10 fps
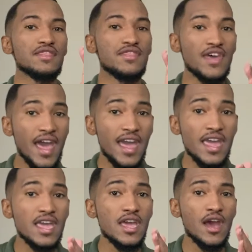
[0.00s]

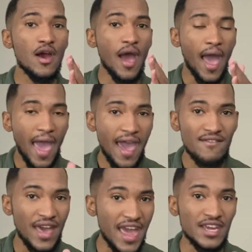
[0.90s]
they
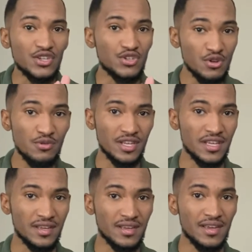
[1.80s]
have a duty,